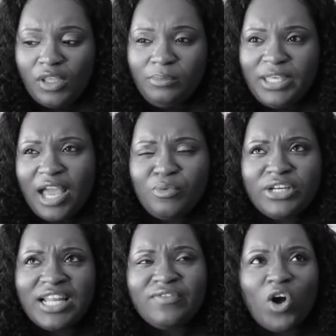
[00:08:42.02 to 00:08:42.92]
but yeah, we're
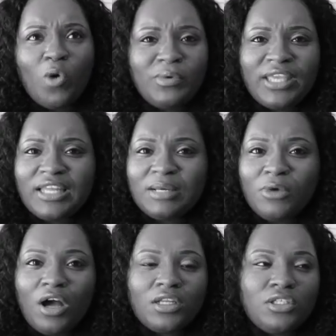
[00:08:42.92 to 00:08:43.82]
not even open yet, and I'm
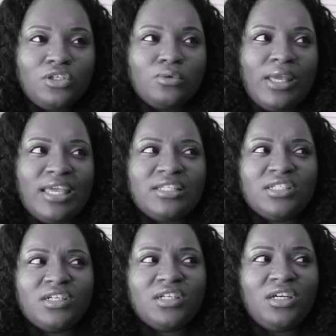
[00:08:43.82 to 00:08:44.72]
calling you, and,
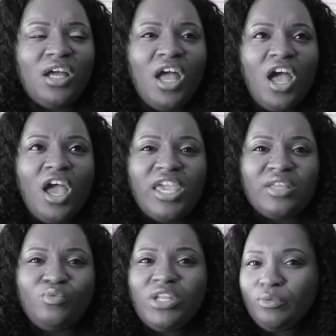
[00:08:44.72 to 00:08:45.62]
uh,
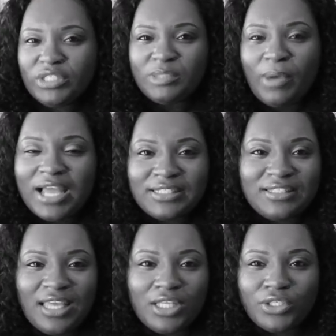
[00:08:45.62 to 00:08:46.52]
and we don't respond to
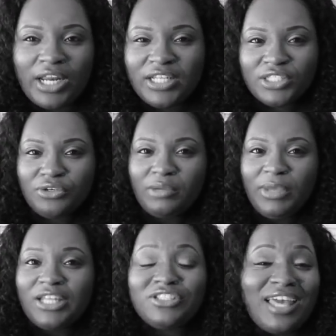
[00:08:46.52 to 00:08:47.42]
things on our Instagram
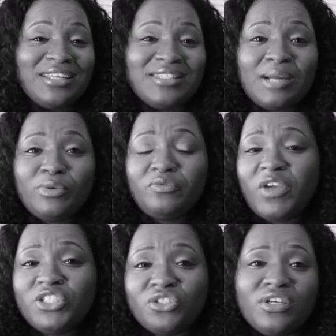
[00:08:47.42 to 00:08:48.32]
page. That is not
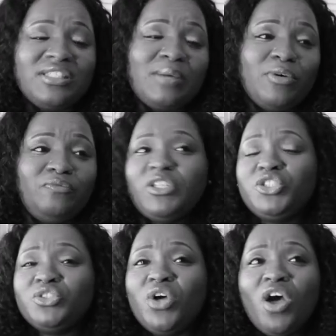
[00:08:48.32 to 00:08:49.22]
professional. It's not
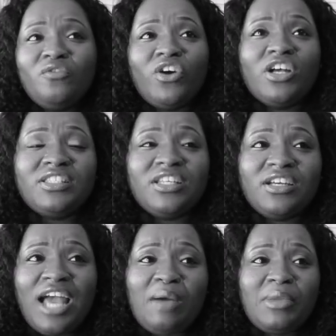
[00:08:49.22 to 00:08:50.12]
professional for us to
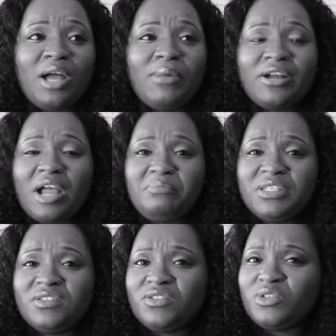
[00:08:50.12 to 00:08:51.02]
comment about our
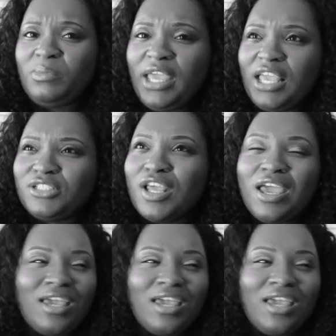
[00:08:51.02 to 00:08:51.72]
business on a page.